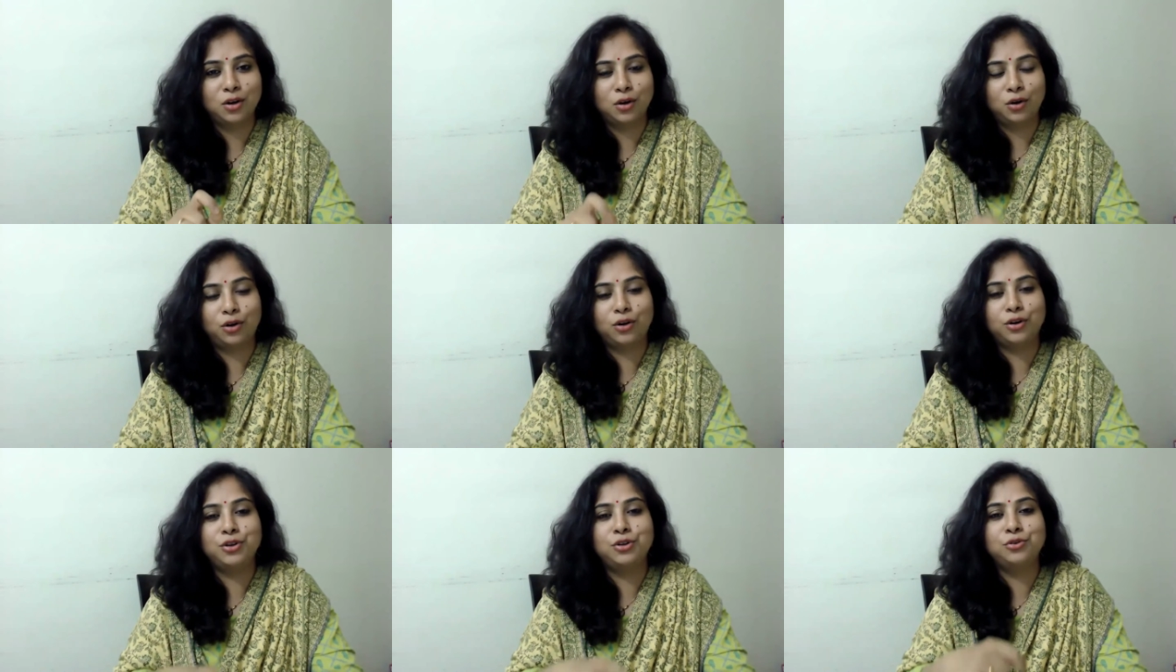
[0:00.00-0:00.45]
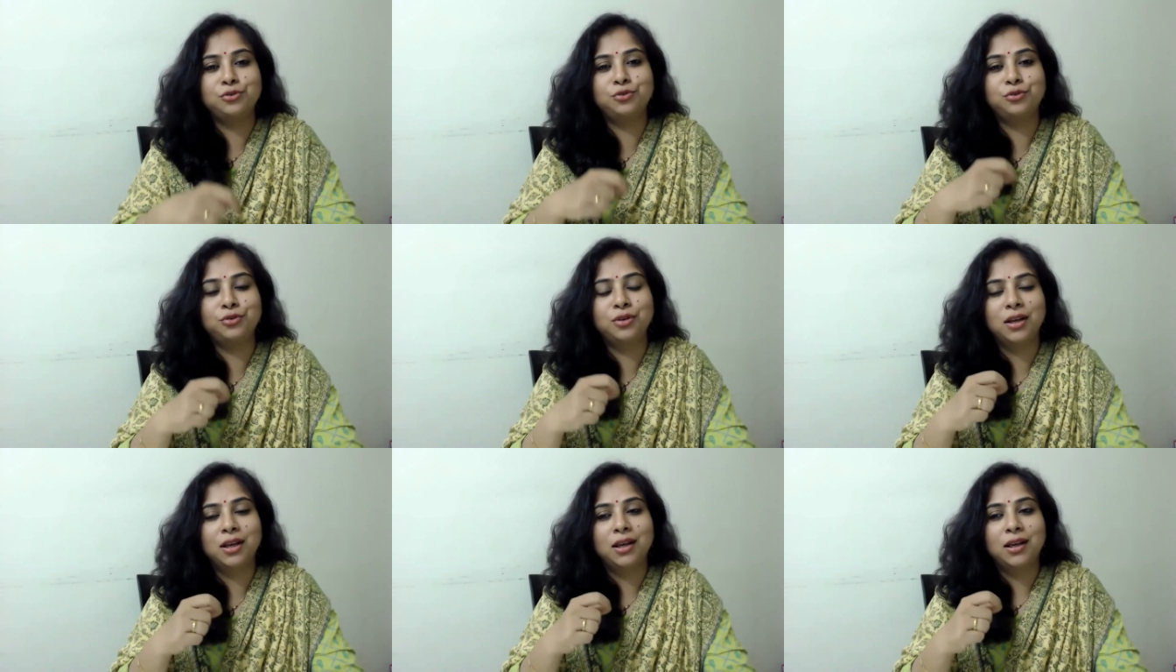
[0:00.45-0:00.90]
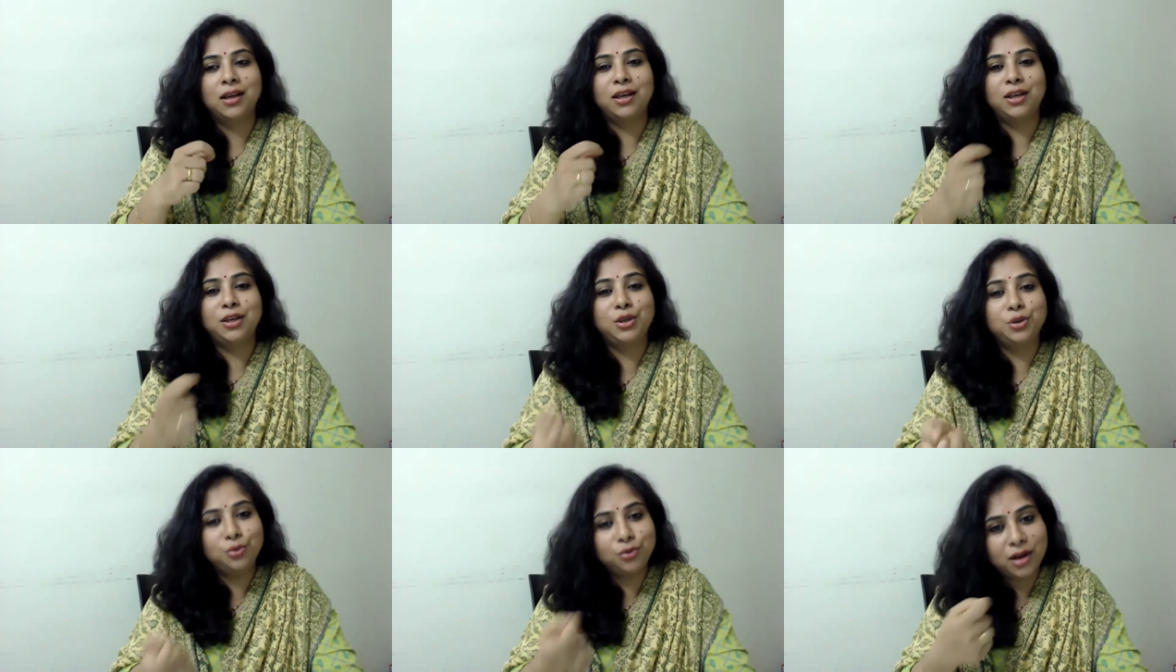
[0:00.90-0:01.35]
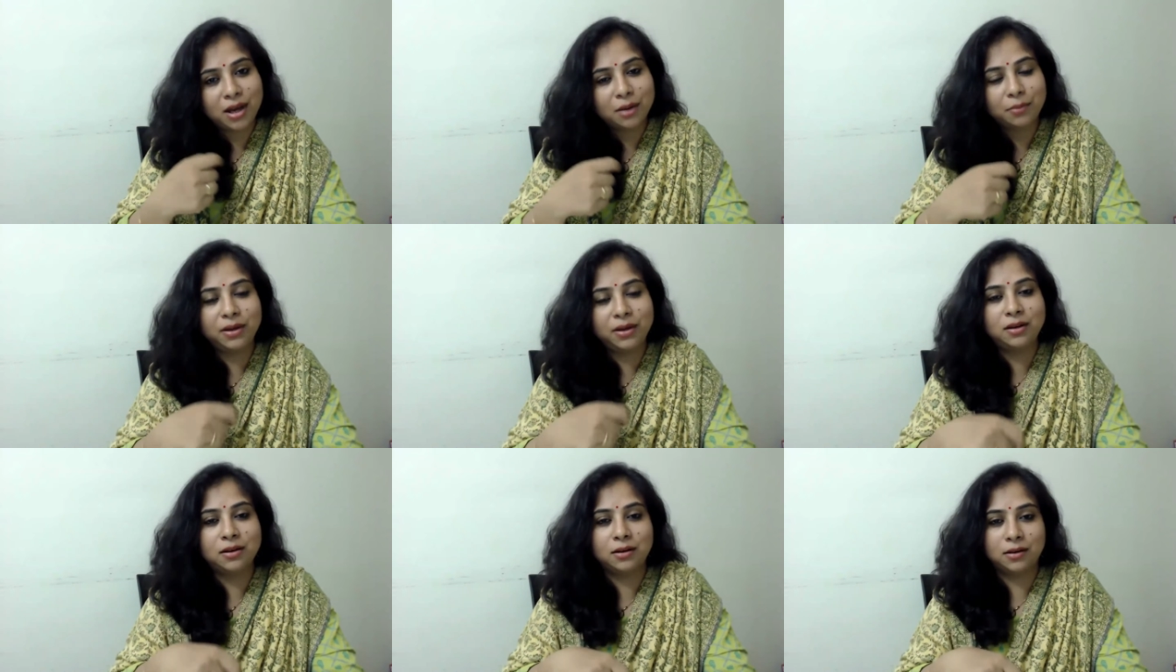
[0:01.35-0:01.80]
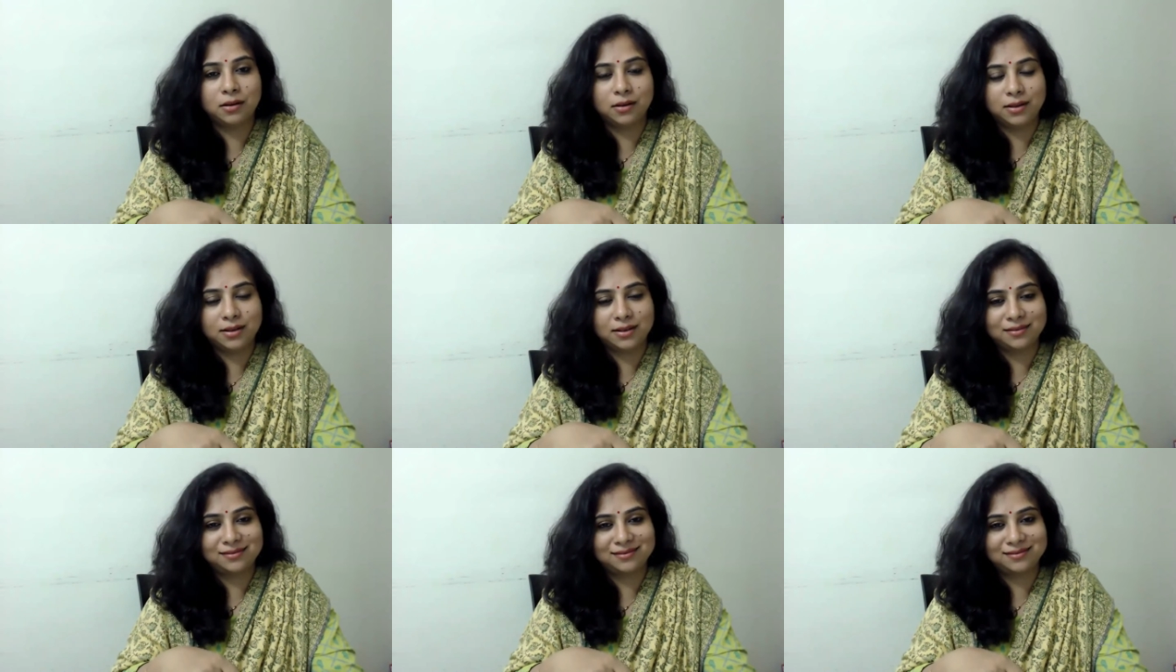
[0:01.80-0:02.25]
or you are being hurt.